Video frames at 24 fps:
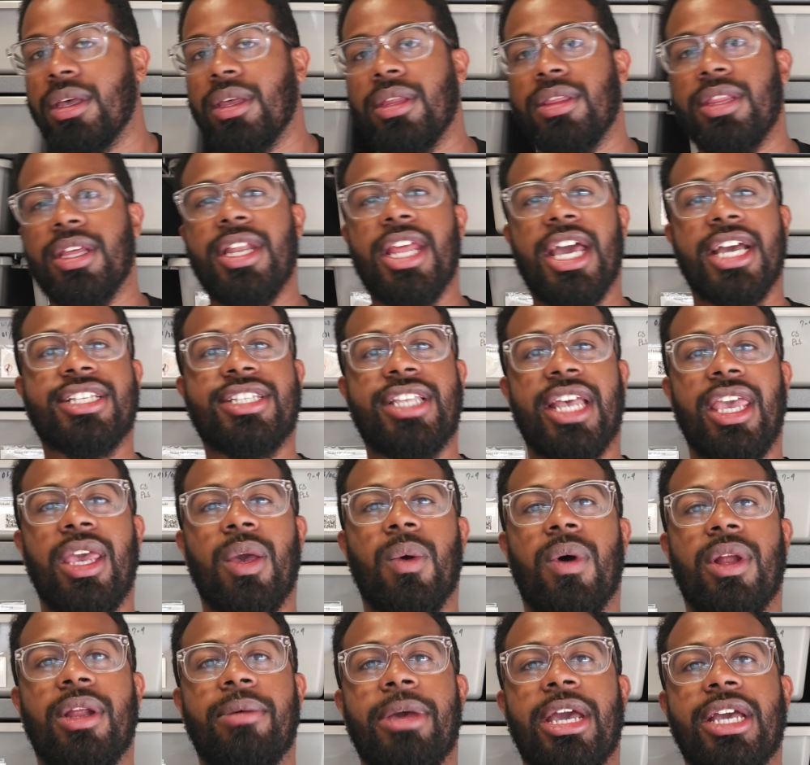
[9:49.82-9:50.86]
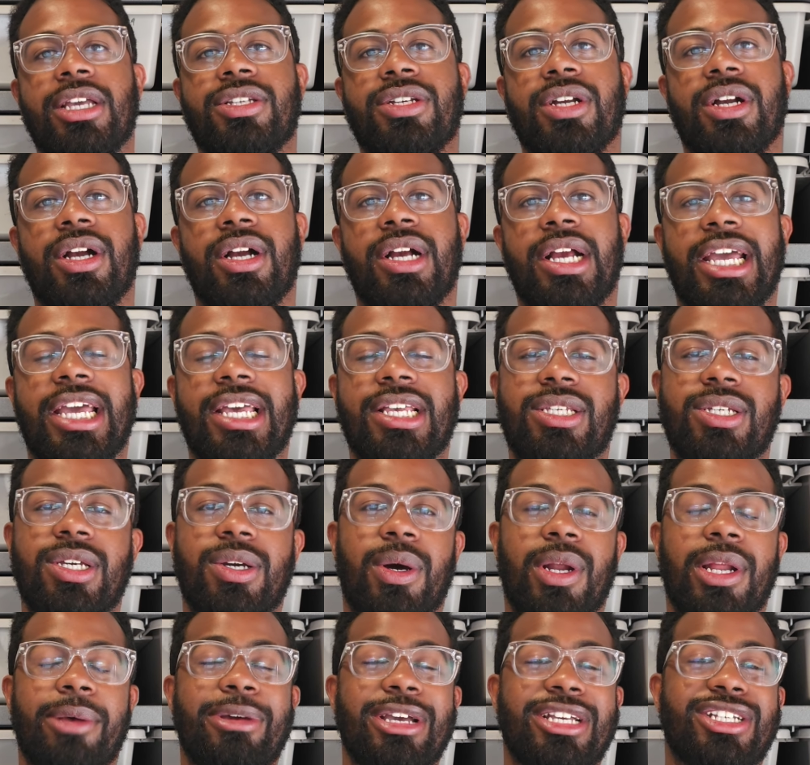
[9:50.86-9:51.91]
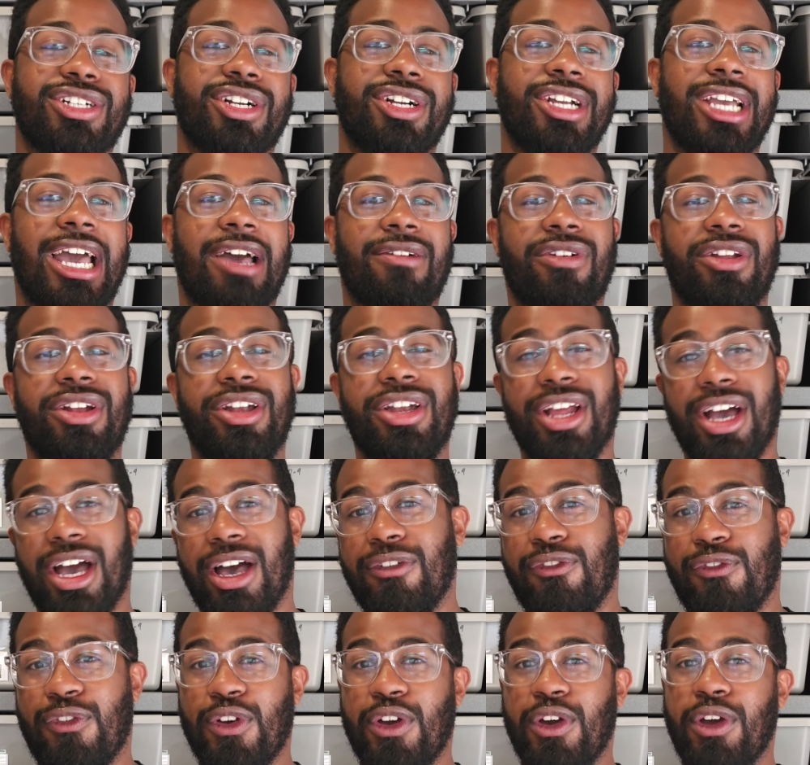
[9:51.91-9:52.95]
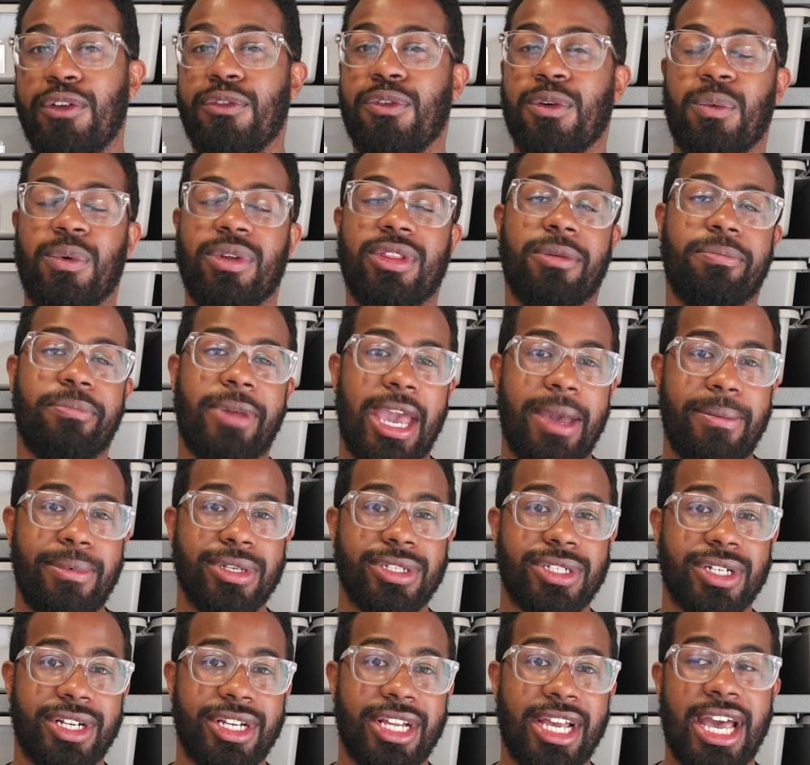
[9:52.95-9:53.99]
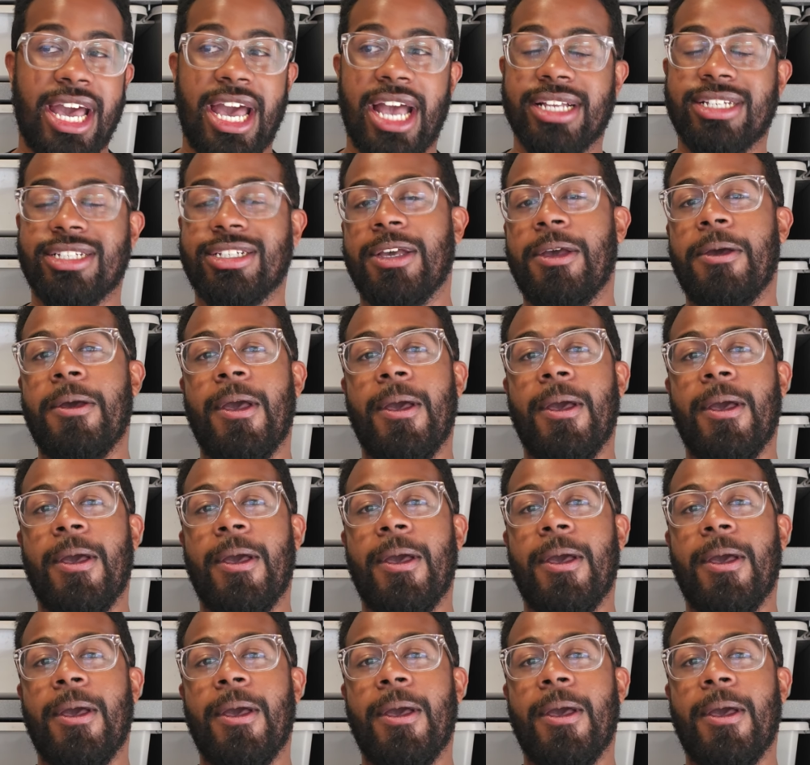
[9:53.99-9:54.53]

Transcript: The next thing you want to make sure is you want to make sure you have enough food for when the babies are going to hatch.